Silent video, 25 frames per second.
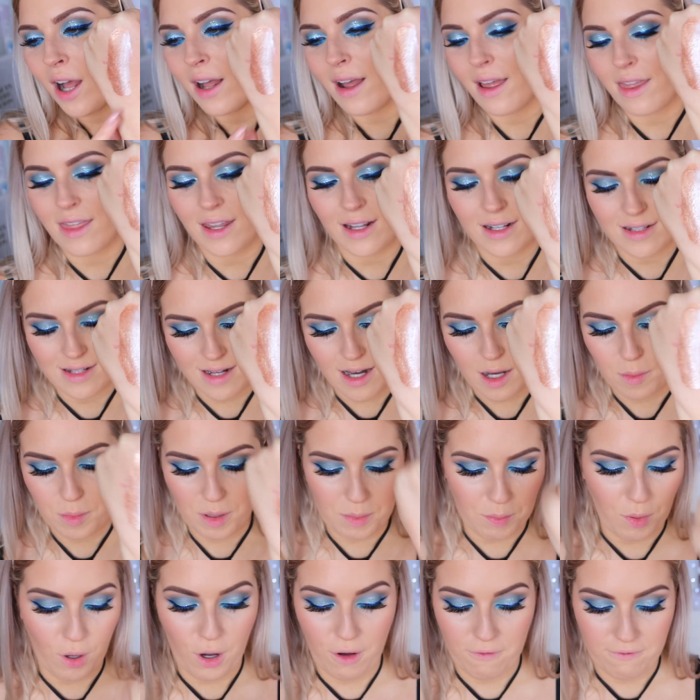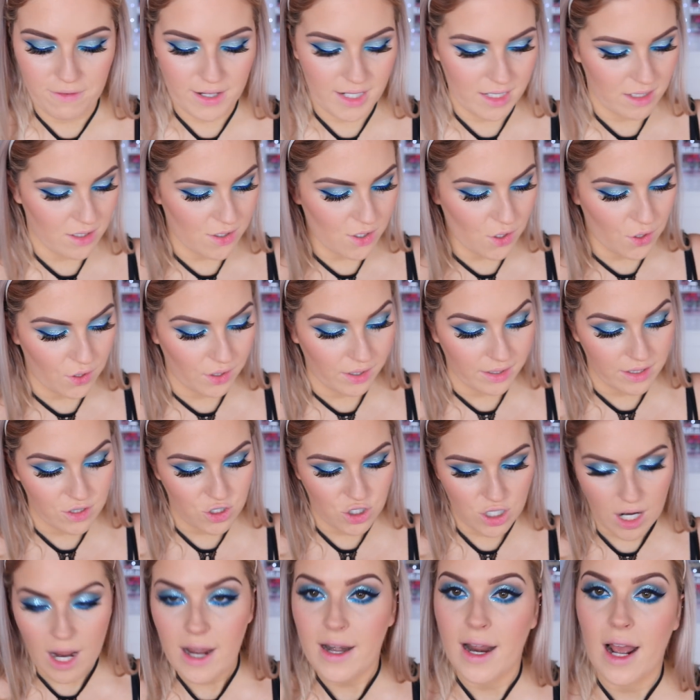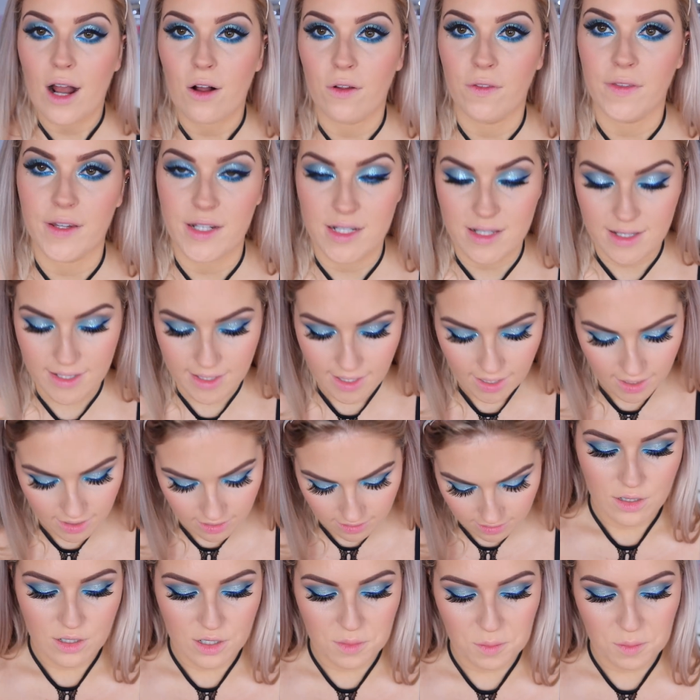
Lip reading: I think it's gonna be perfect. So let's try it out on the skin.